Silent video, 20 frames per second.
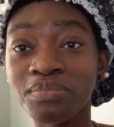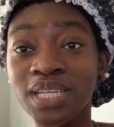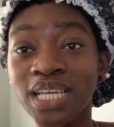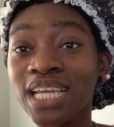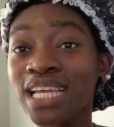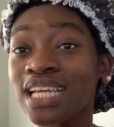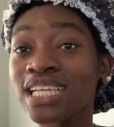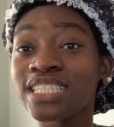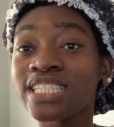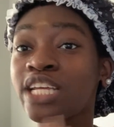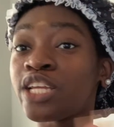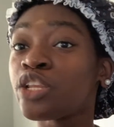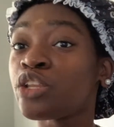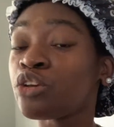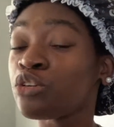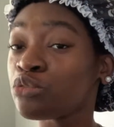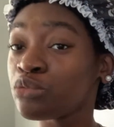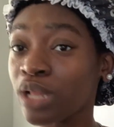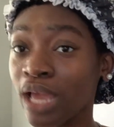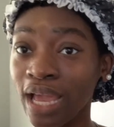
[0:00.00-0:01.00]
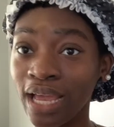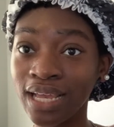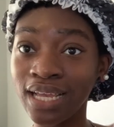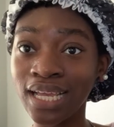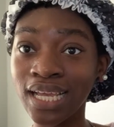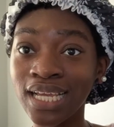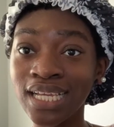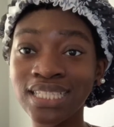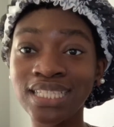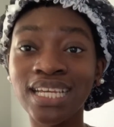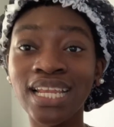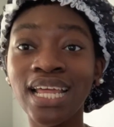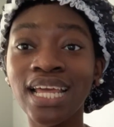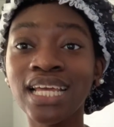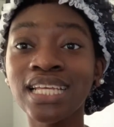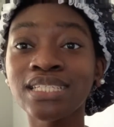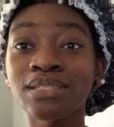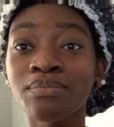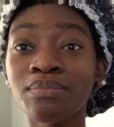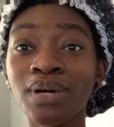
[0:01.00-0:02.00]
It is a new day. Today
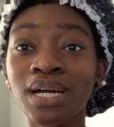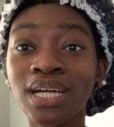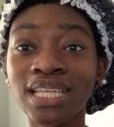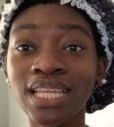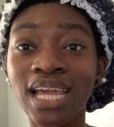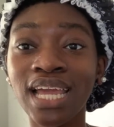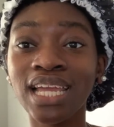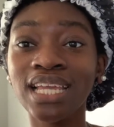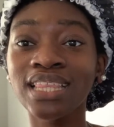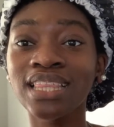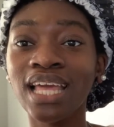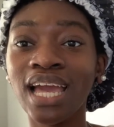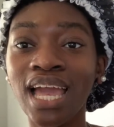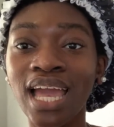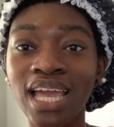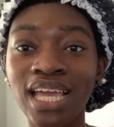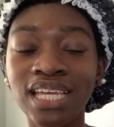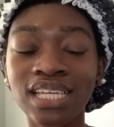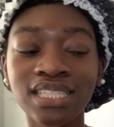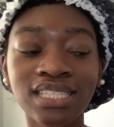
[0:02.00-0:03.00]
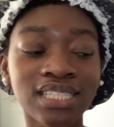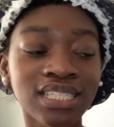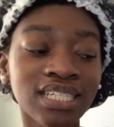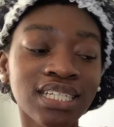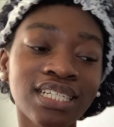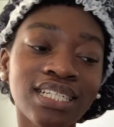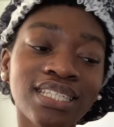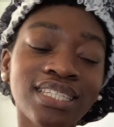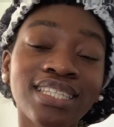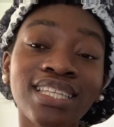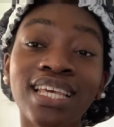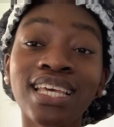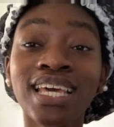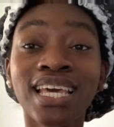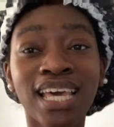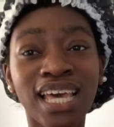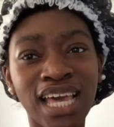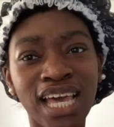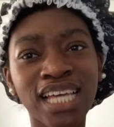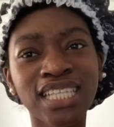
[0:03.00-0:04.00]
is Monday the 18th,
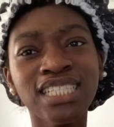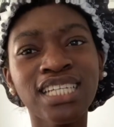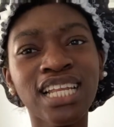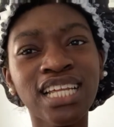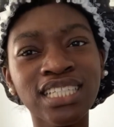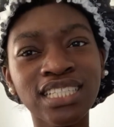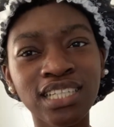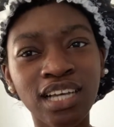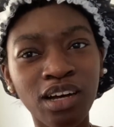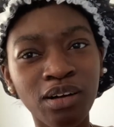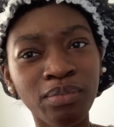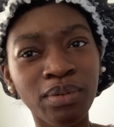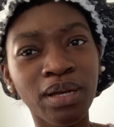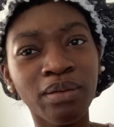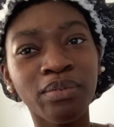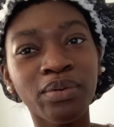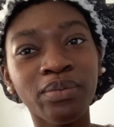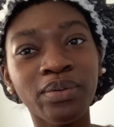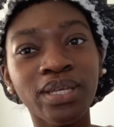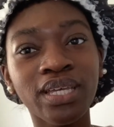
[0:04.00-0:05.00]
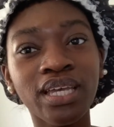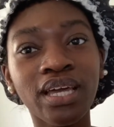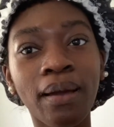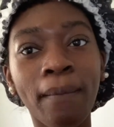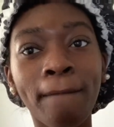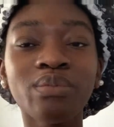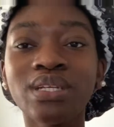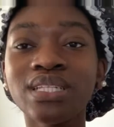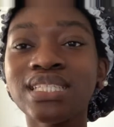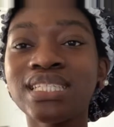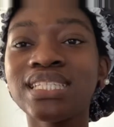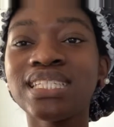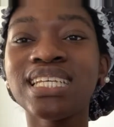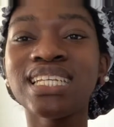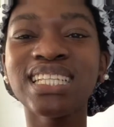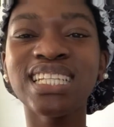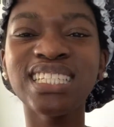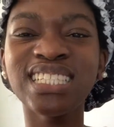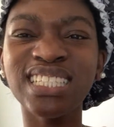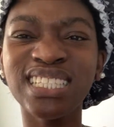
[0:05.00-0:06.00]
and today is homecoming week. But
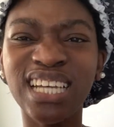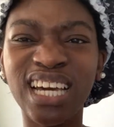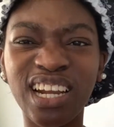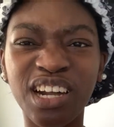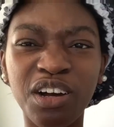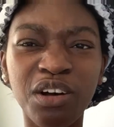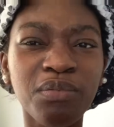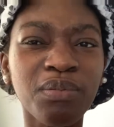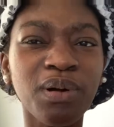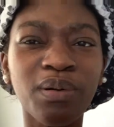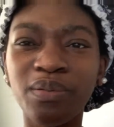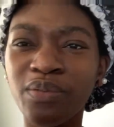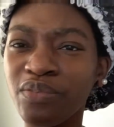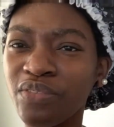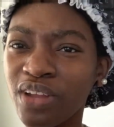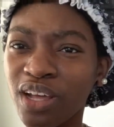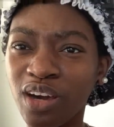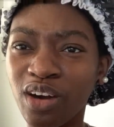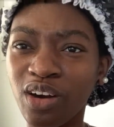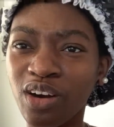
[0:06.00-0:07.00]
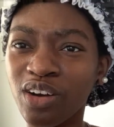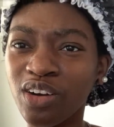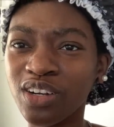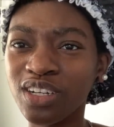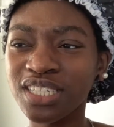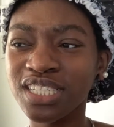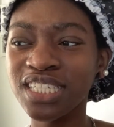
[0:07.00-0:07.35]
this is not a homecoming vlog.